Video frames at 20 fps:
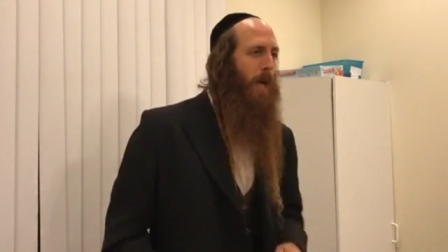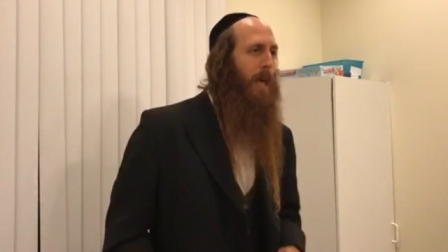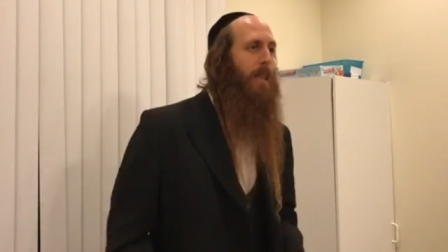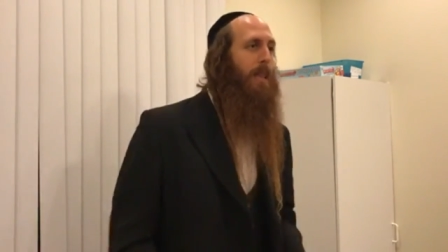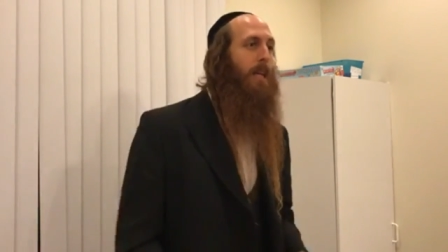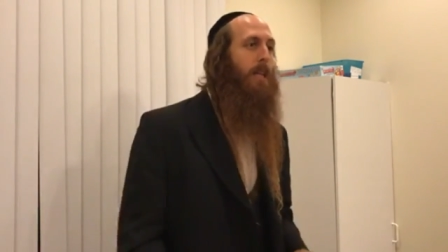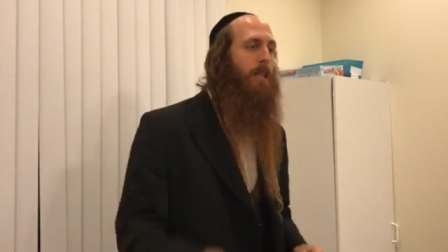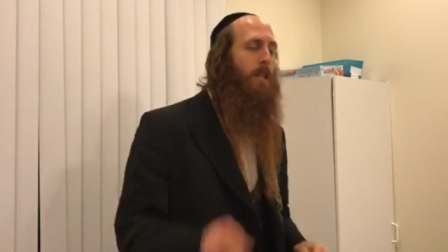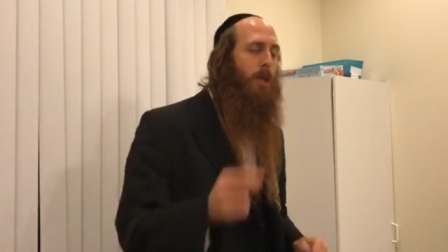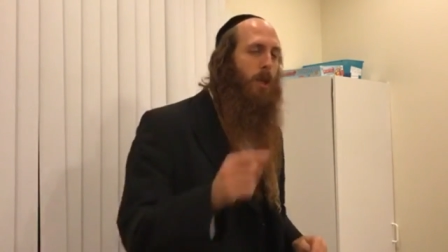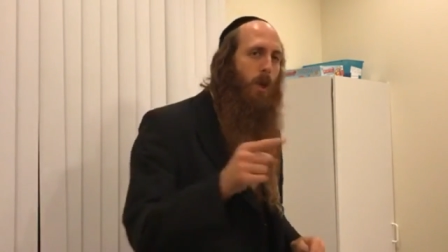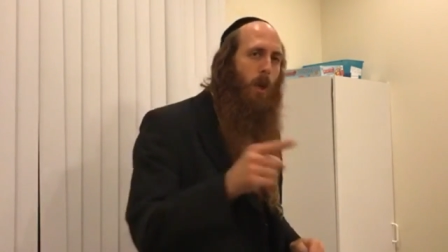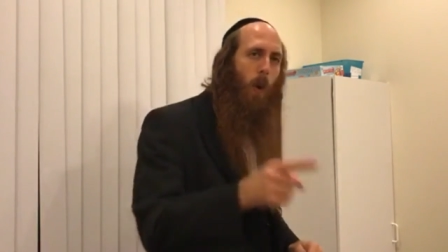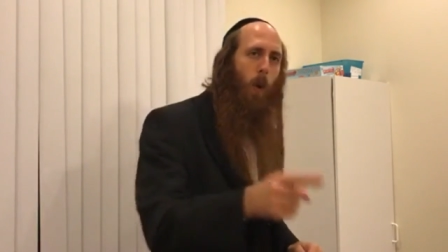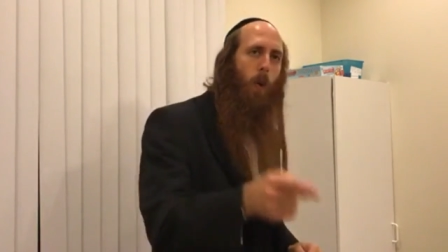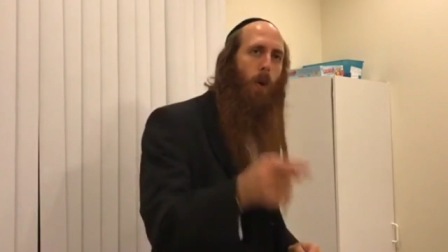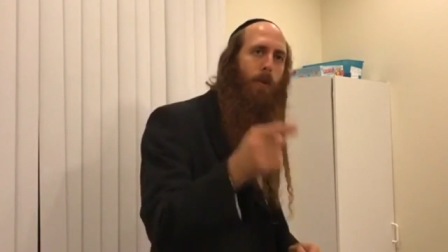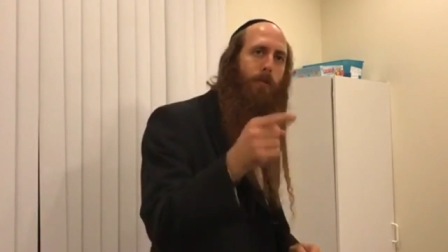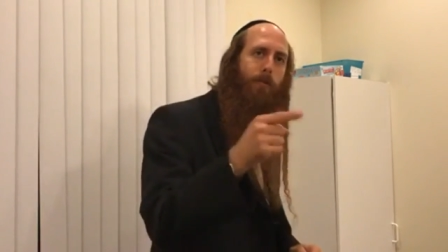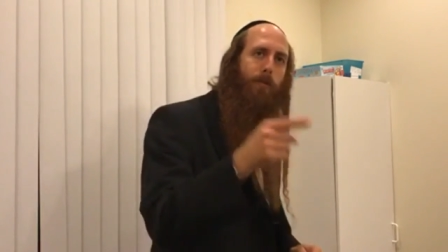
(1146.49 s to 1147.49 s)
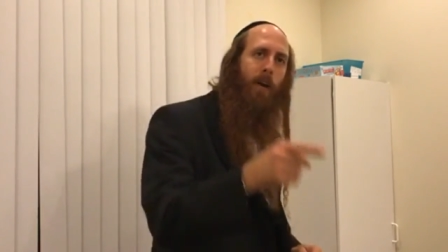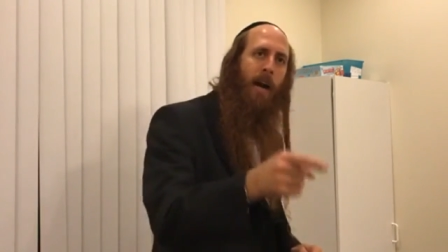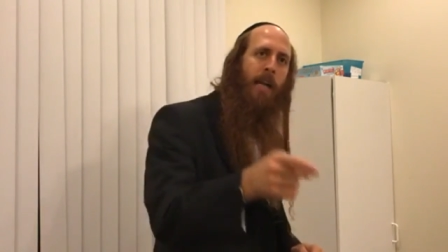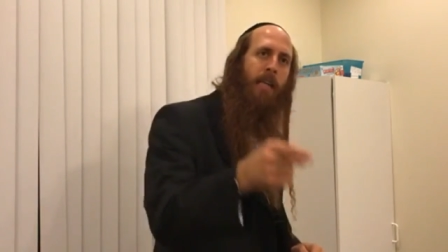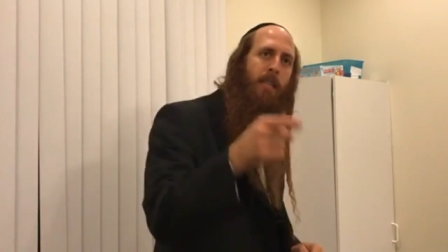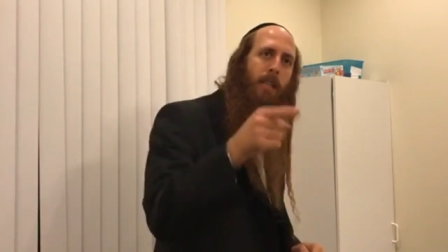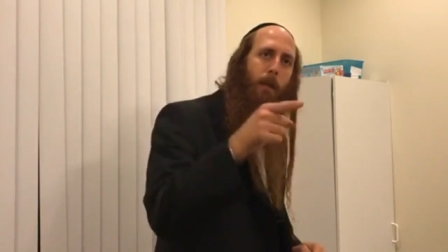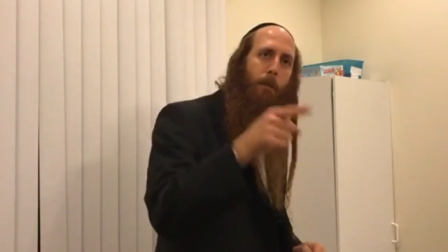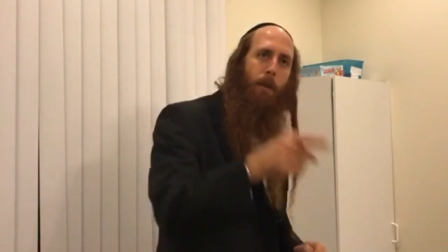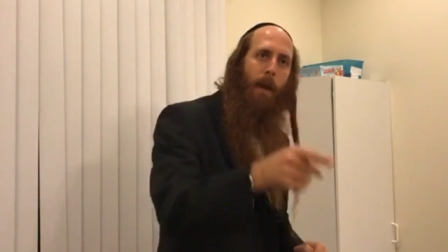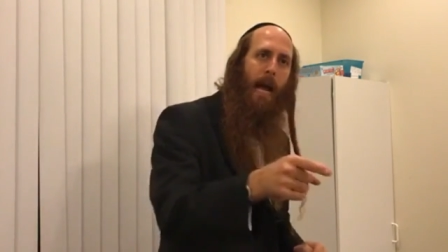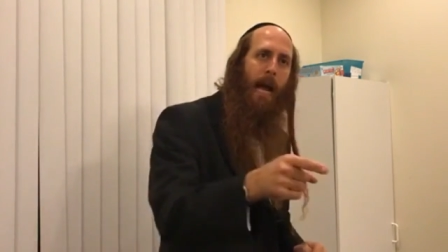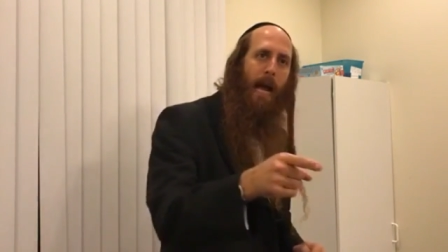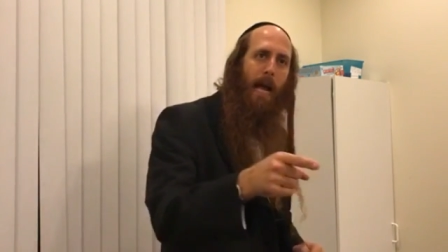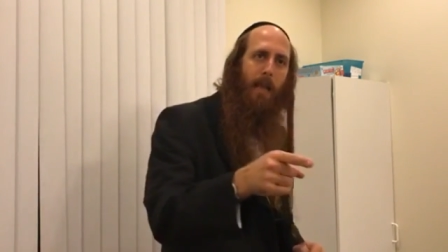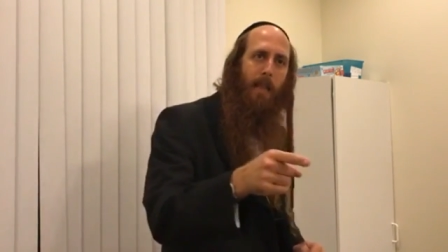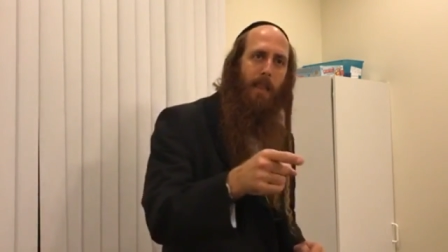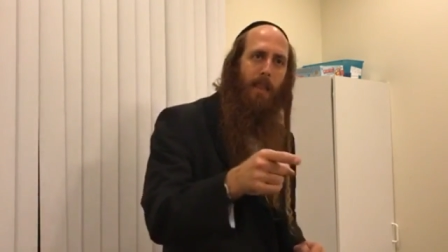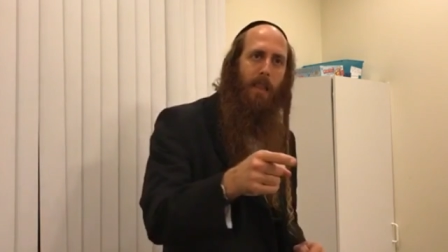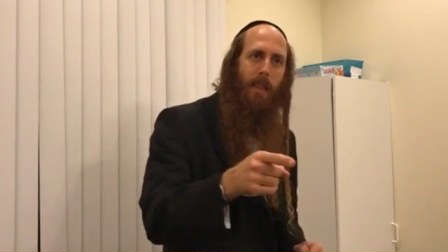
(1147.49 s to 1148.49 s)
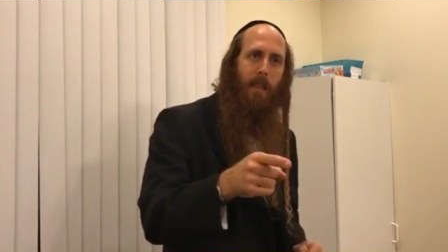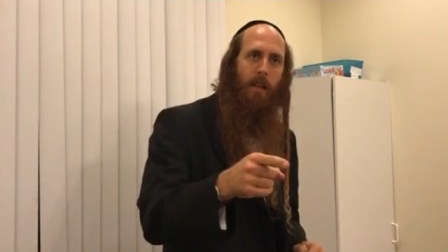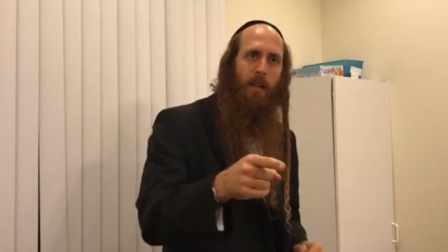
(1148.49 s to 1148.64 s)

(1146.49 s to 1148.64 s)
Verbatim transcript: That you will find the path